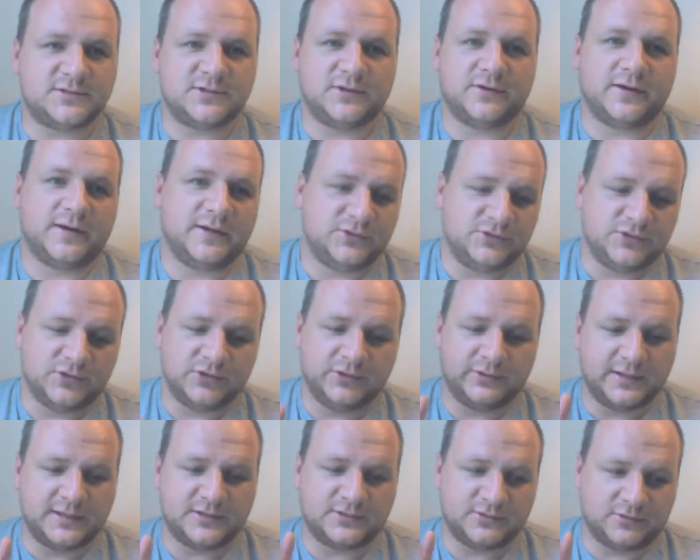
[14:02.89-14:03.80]
So I had 2
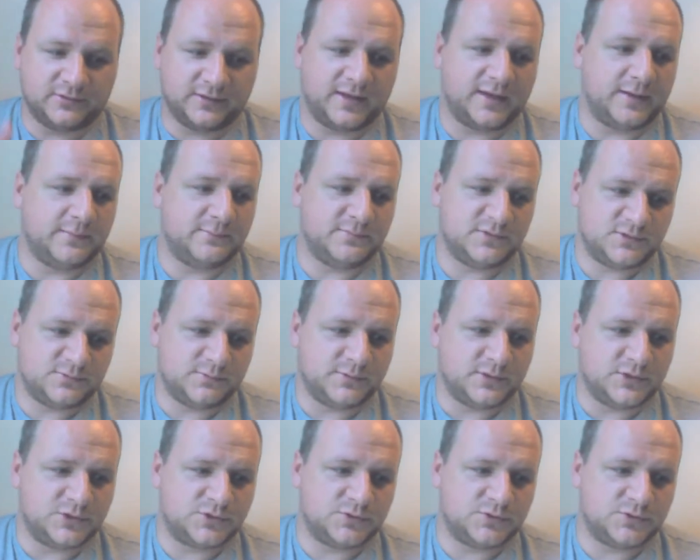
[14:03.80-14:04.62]
years on campus, which